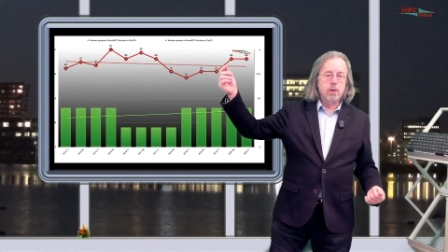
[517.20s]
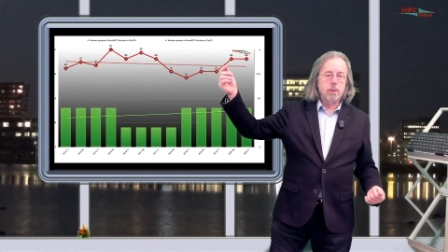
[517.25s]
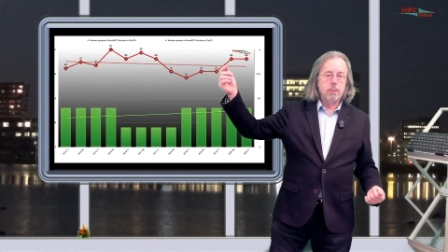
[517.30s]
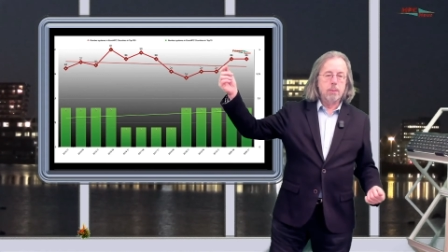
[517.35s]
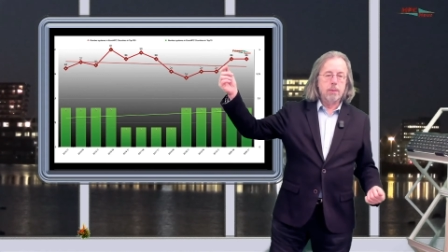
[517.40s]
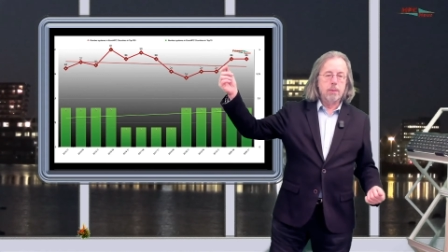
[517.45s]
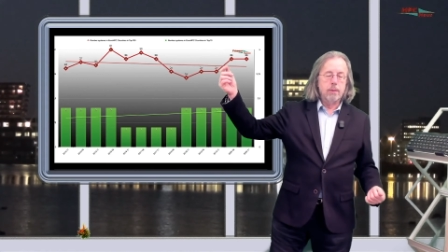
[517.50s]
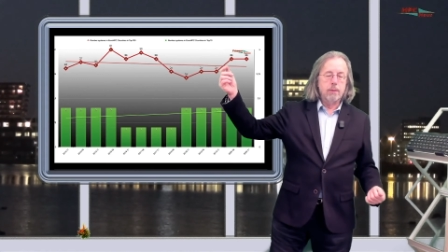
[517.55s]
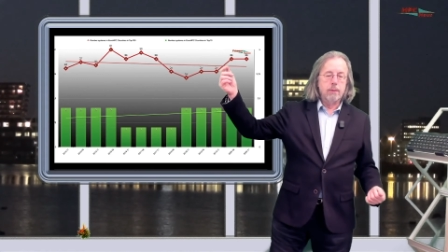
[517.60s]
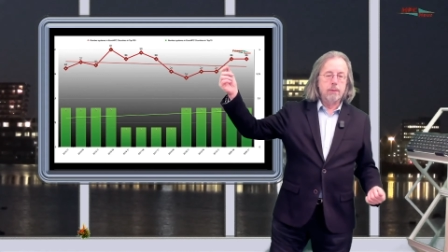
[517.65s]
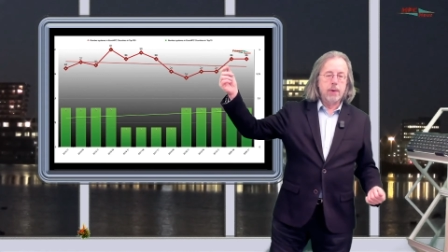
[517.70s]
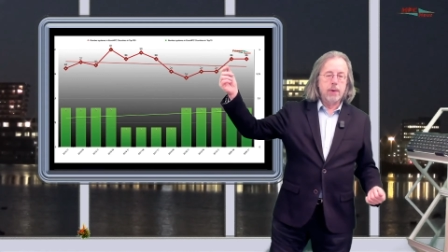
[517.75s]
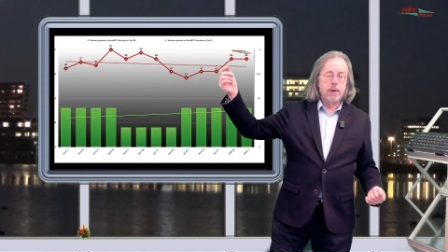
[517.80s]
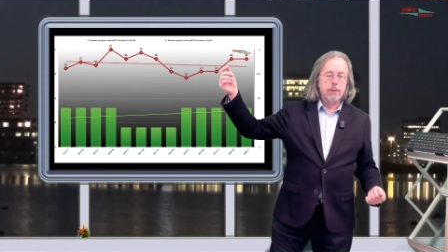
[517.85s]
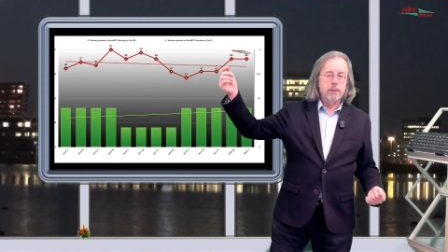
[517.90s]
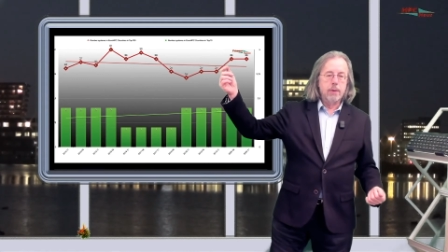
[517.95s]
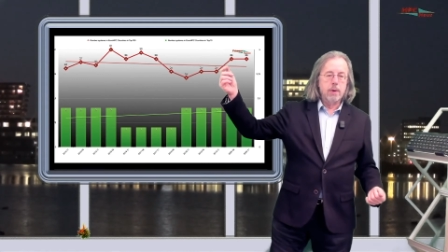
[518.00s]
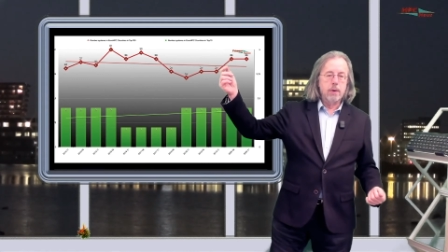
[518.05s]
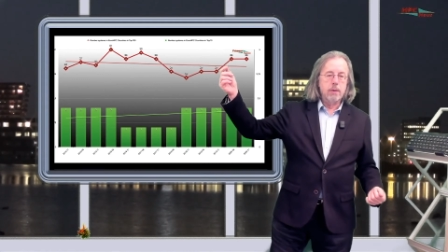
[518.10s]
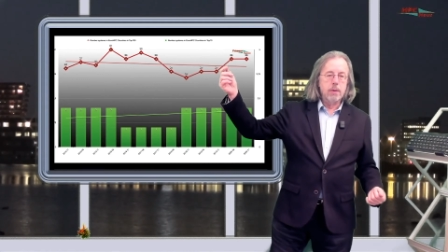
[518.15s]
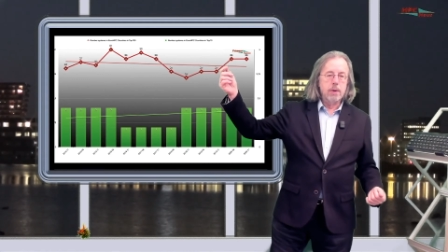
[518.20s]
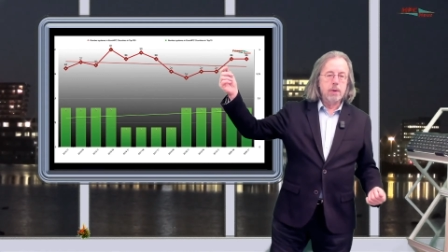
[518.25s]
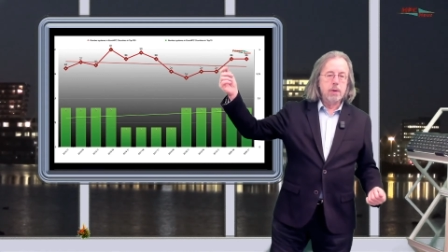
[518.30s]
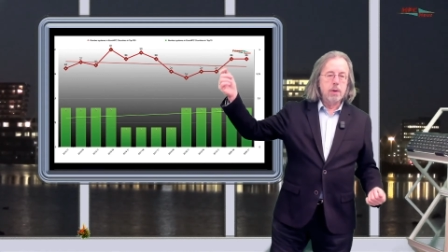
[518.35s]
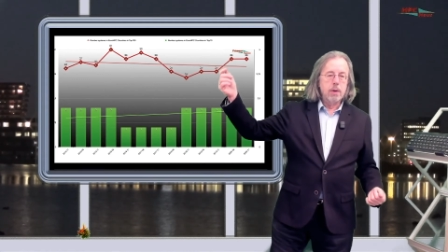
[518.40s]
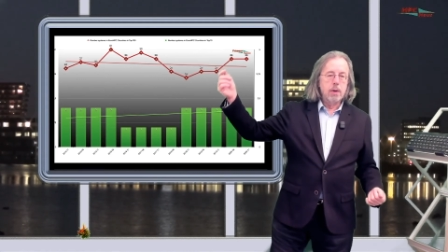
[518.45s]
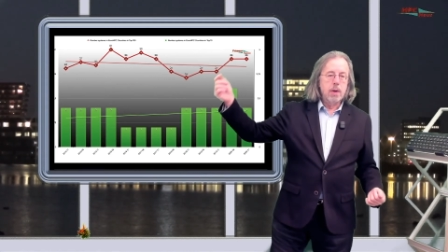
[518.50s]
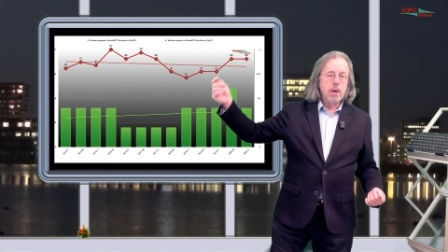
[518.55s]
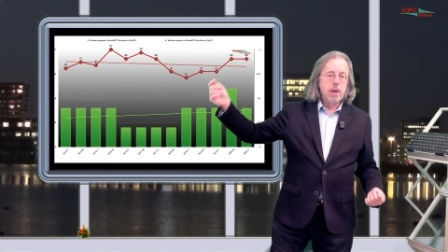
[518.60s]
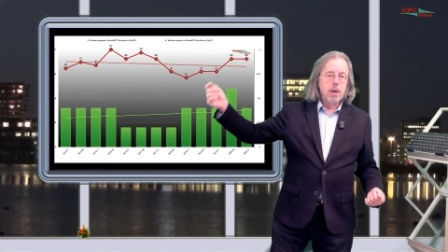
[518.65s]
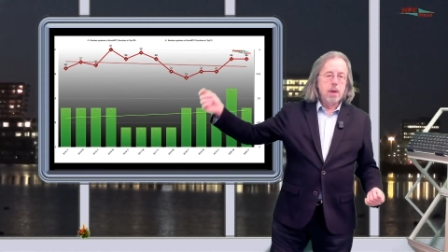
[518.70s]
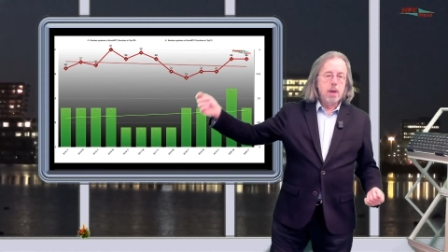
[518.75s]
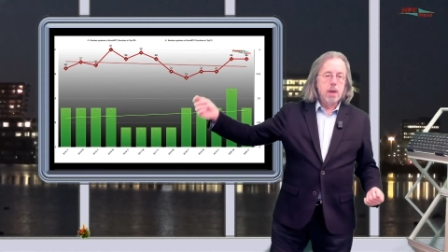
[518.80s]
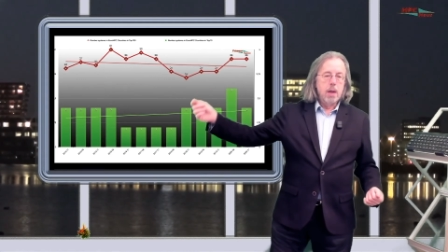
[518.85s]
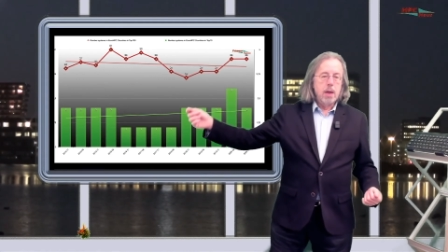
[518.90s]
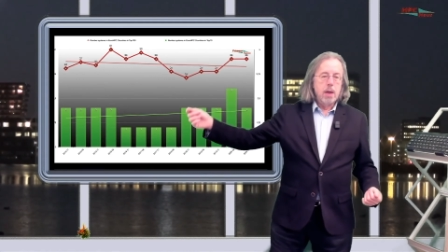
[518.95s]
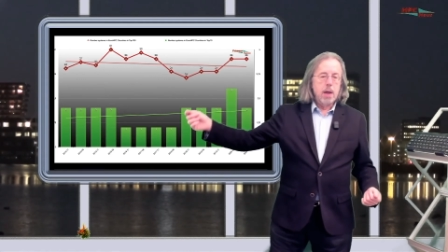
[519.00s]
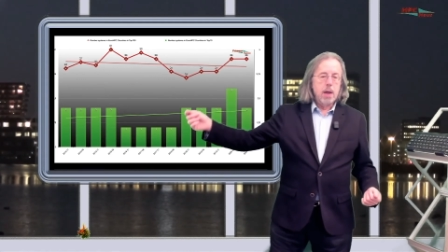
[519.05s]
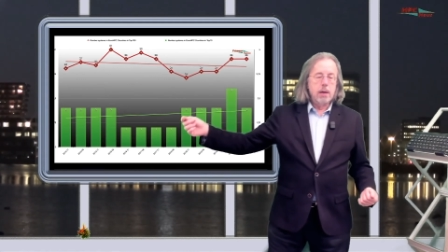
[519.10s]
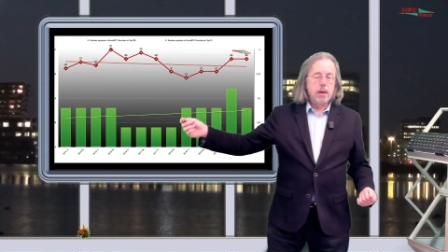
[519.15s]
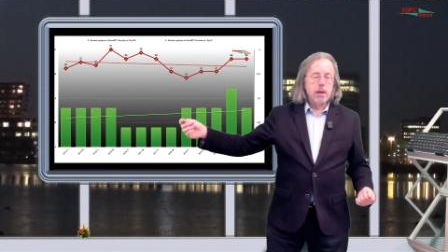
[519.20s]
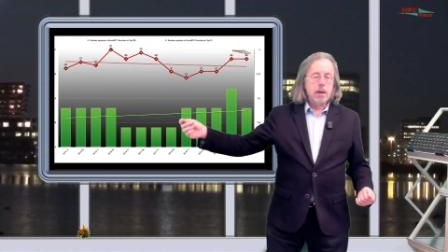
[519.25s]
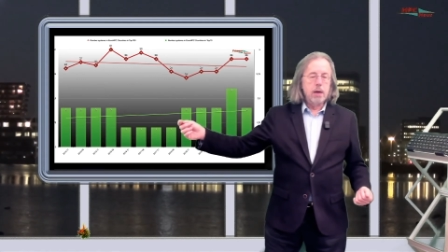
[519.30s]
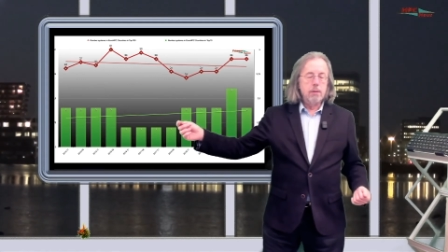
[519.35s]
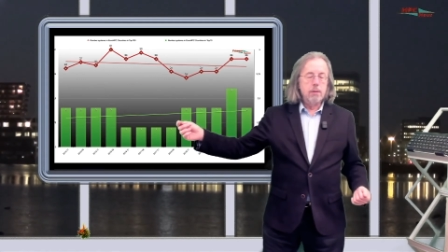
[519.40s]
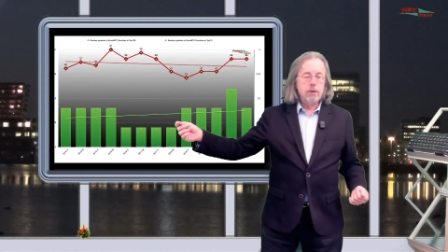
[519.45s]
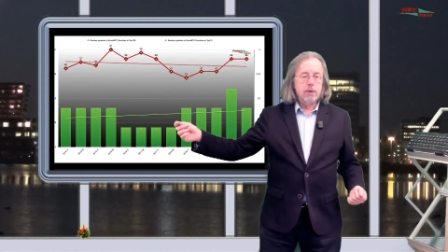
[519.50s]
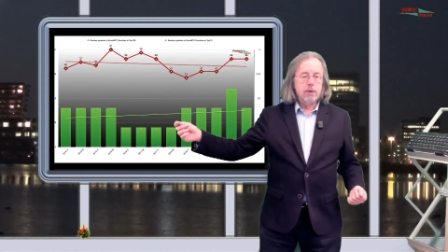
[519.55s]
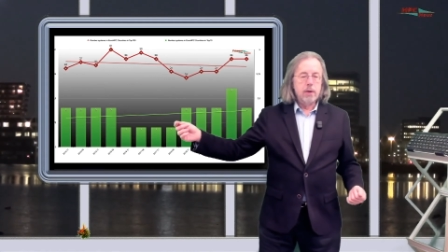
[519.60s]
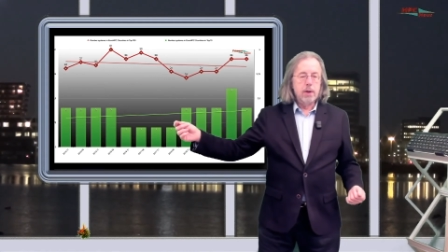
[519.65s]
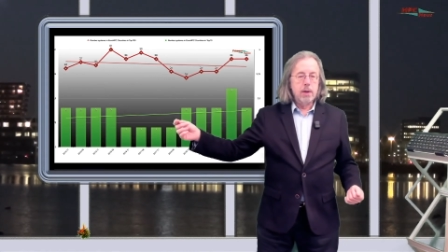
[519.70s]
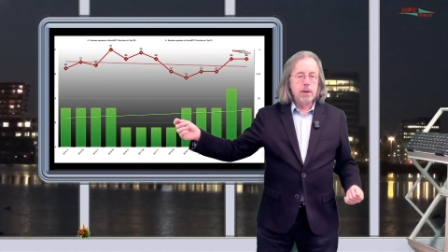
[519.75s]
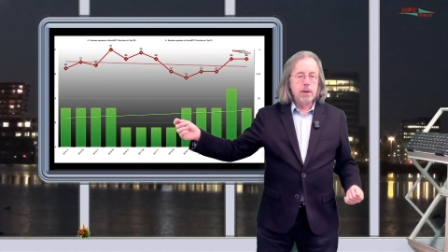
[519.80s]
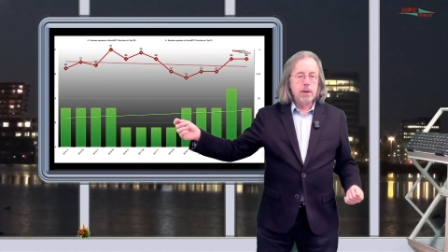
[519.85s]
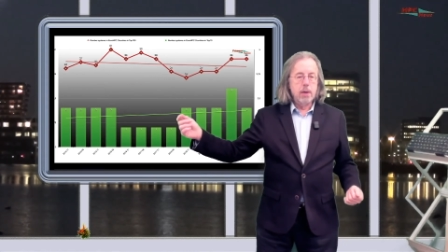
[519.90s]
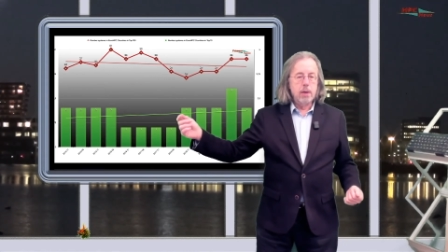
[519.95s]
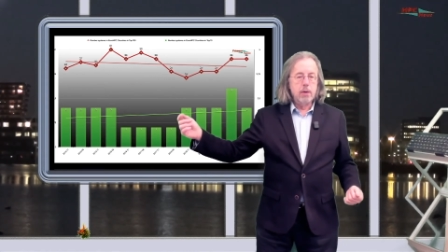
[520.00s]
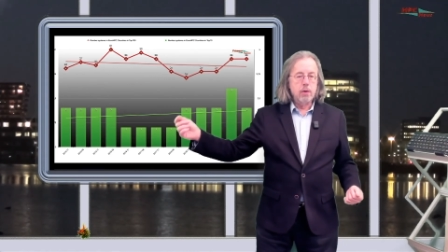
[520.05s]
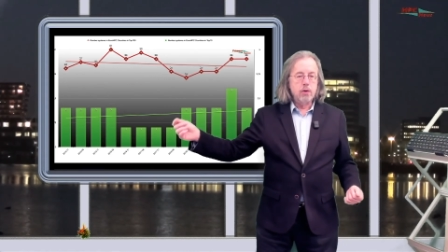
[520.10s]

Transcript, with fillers: top five hundred. And here we see